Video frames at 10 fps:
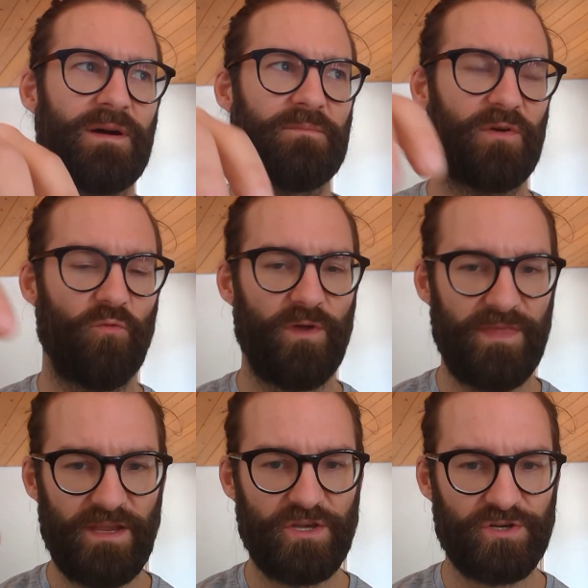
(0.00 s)
But
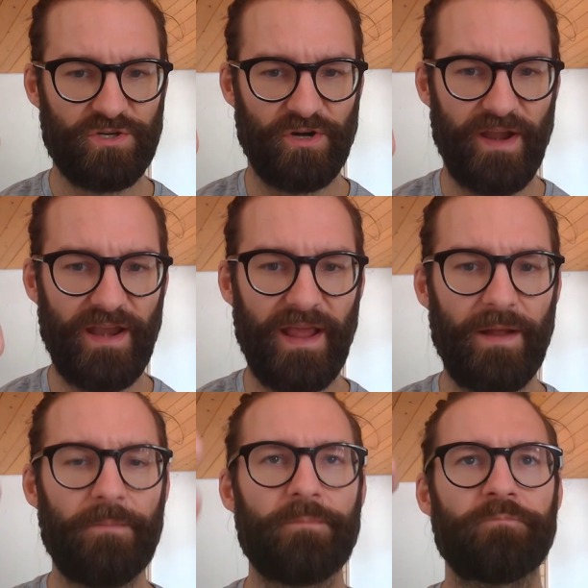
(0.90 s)
within your
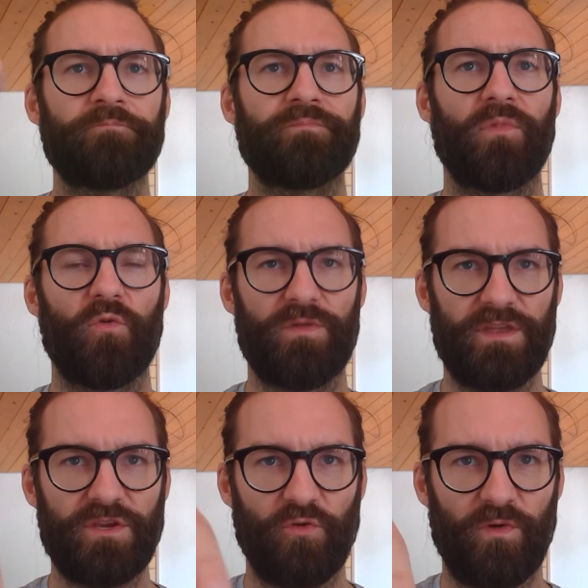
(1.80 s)
training,
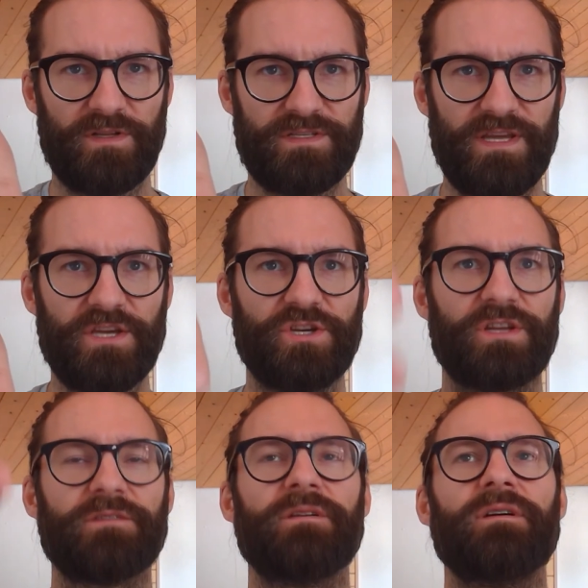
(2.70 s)
within your one
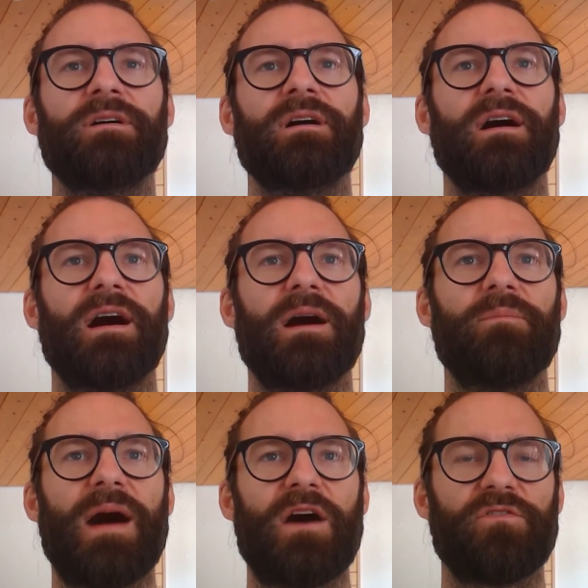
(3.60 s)
session,
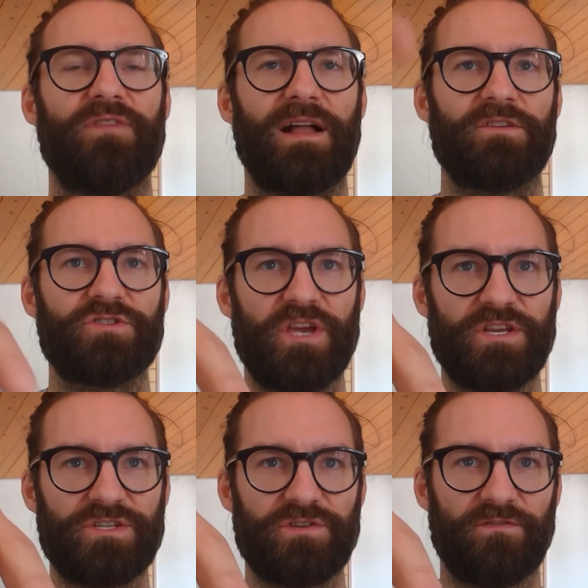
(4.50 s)
how the value
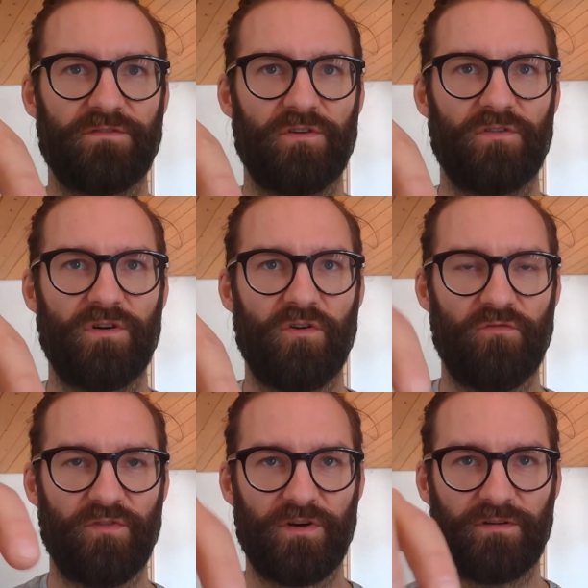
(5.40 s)
changes
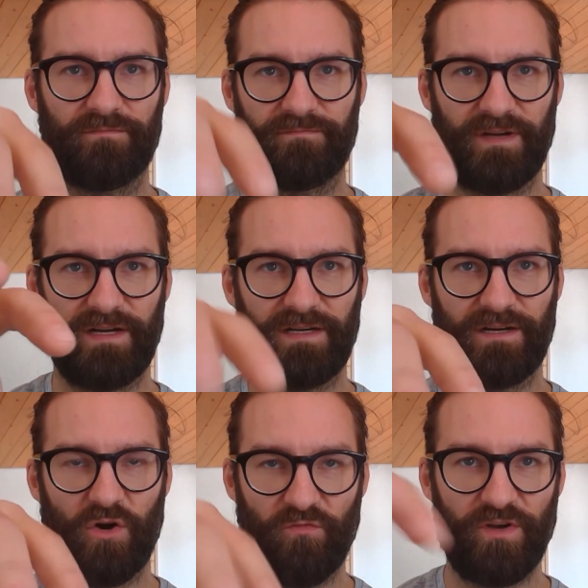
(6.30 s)
over
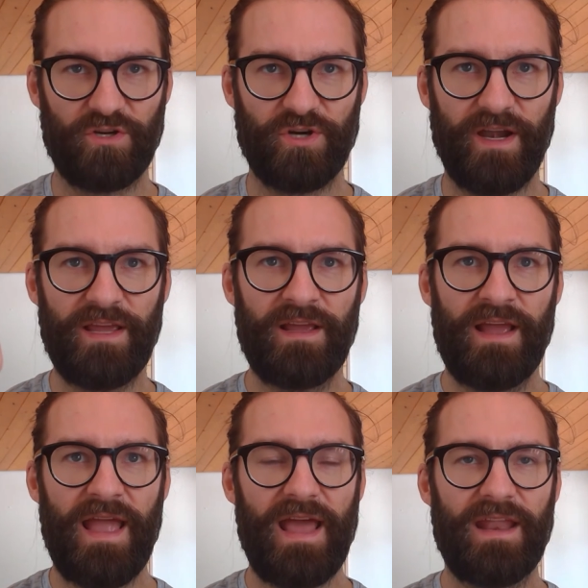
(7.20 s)
your training,
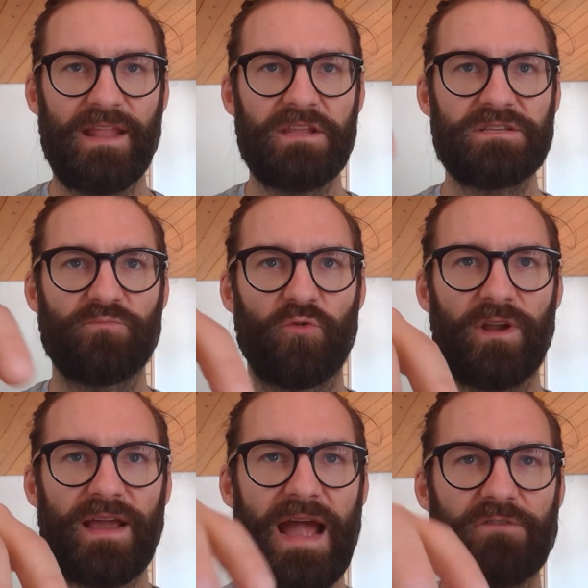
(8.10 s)
and then it's more
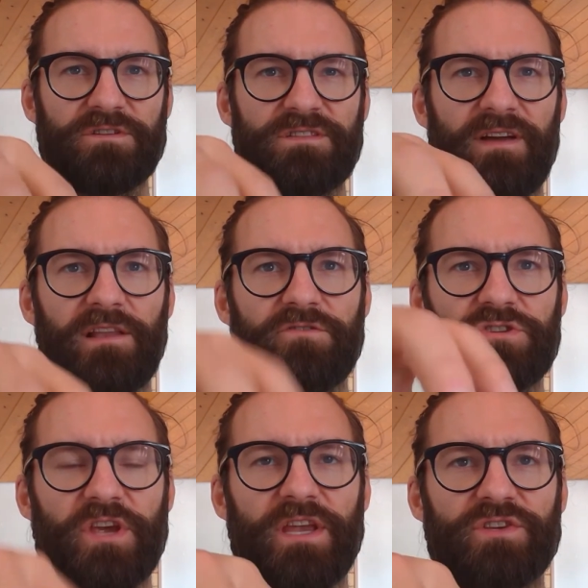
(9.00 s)
like how does the value
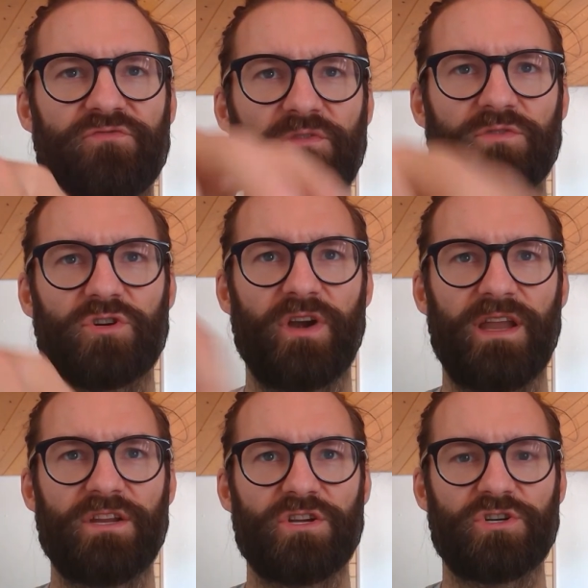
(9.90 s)
change from
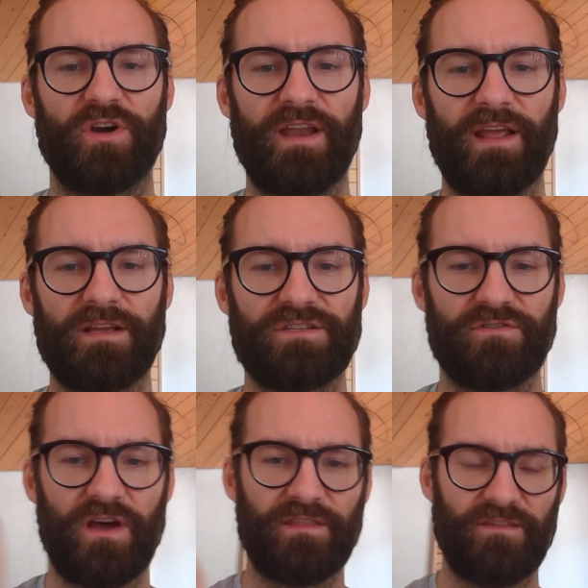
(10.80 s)
training to training. So
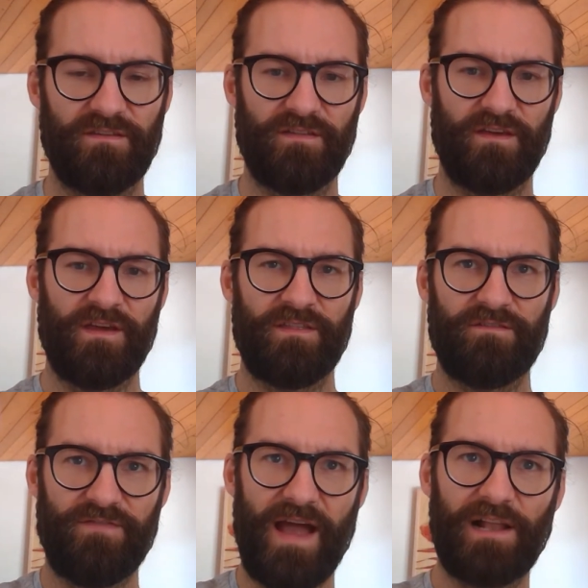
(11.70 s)
not the
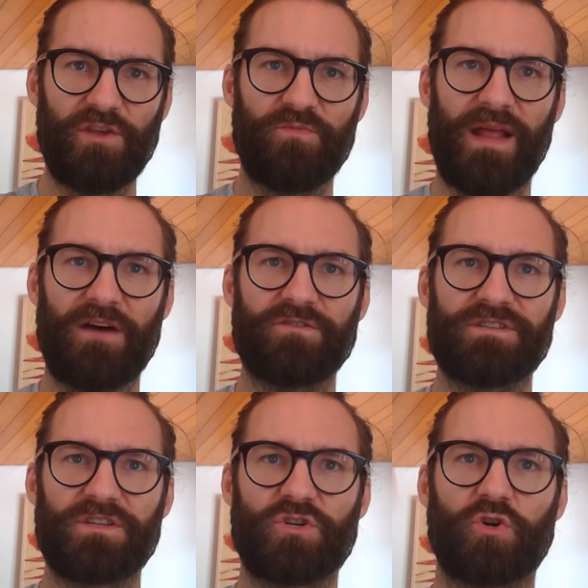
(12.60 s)
value, but how
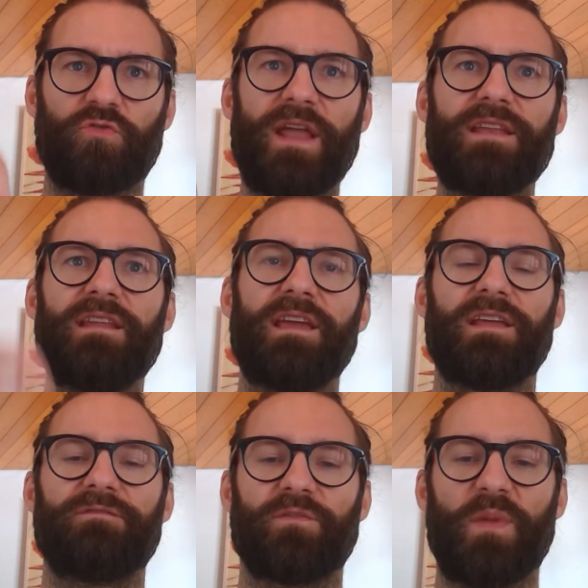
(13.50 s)
does the trending
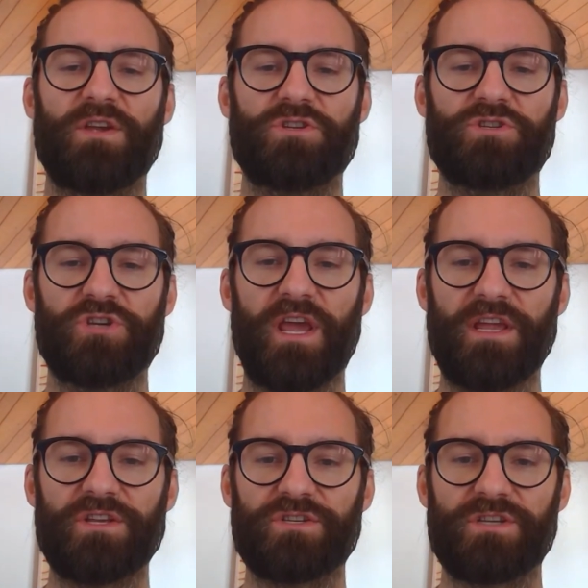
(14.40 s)
information
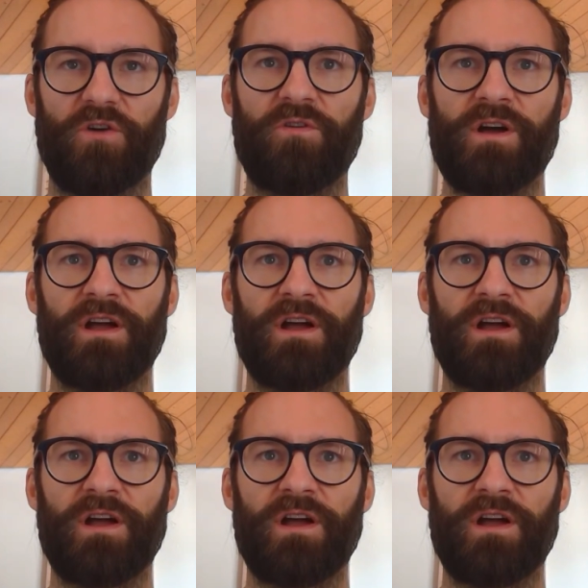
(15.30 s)
change. So